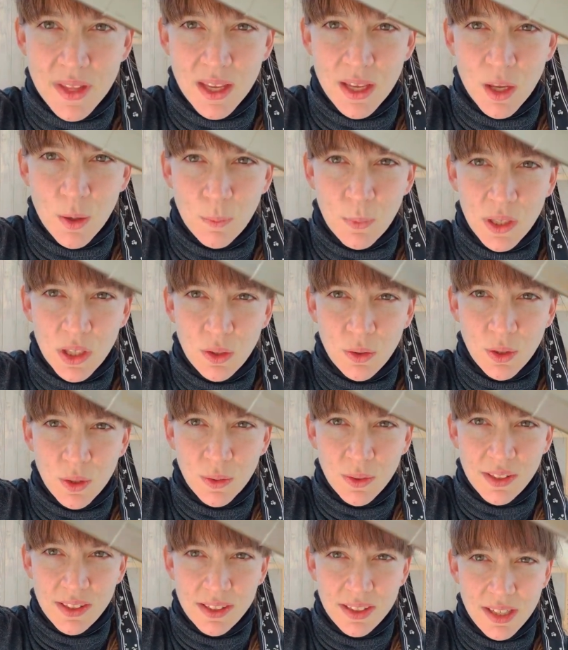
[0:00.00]
But you don't
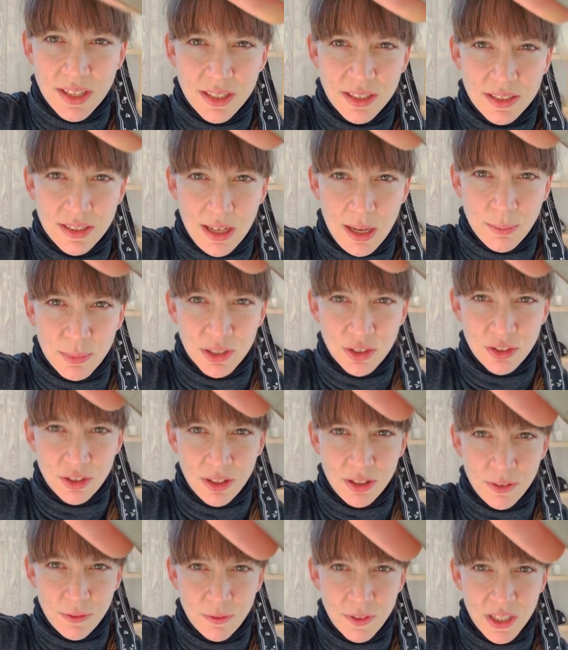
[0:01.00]
see any damage to the
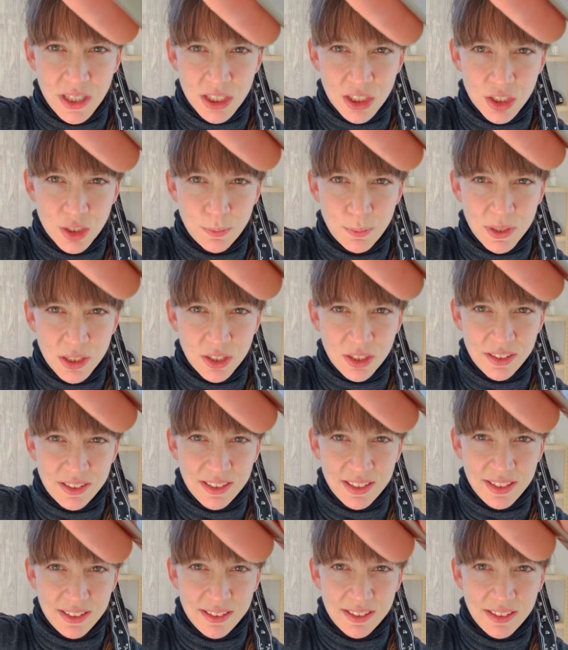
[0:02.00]
finish because
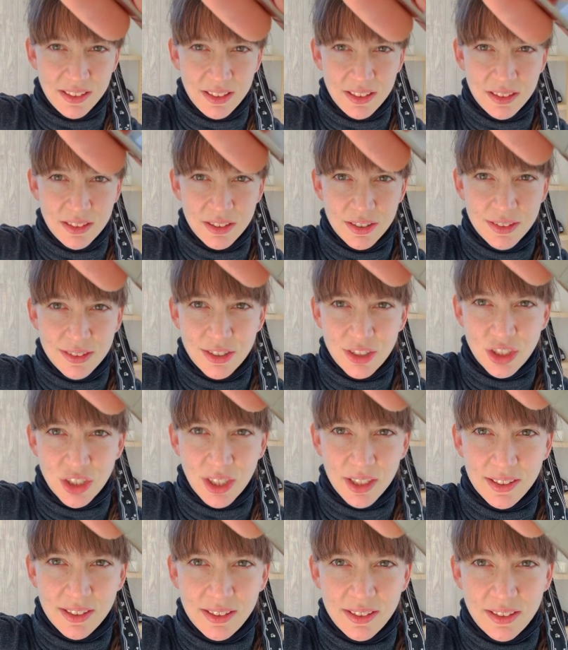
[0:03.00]
it's
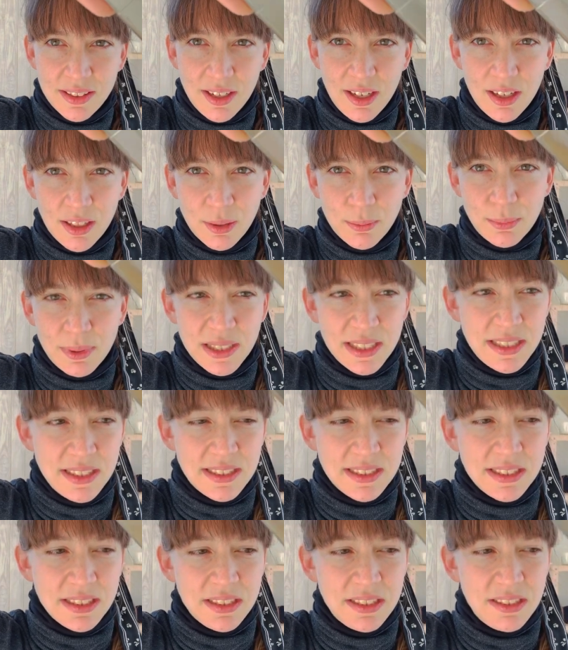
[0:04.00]
just
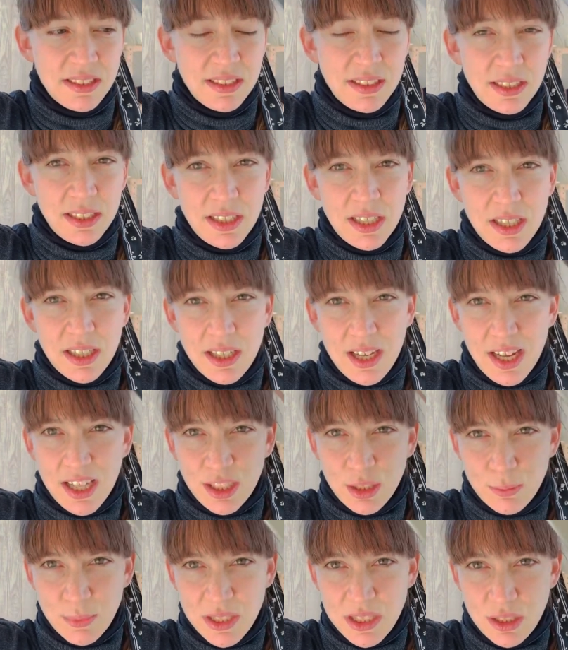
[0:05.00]
unplated
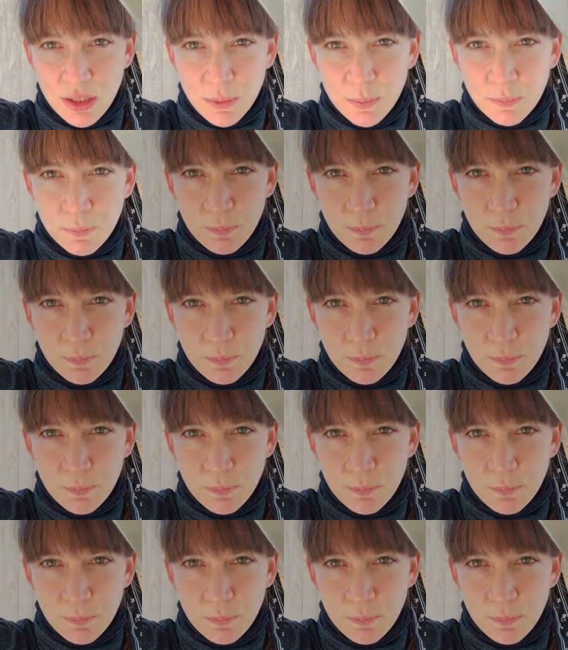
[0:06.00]
aluminium.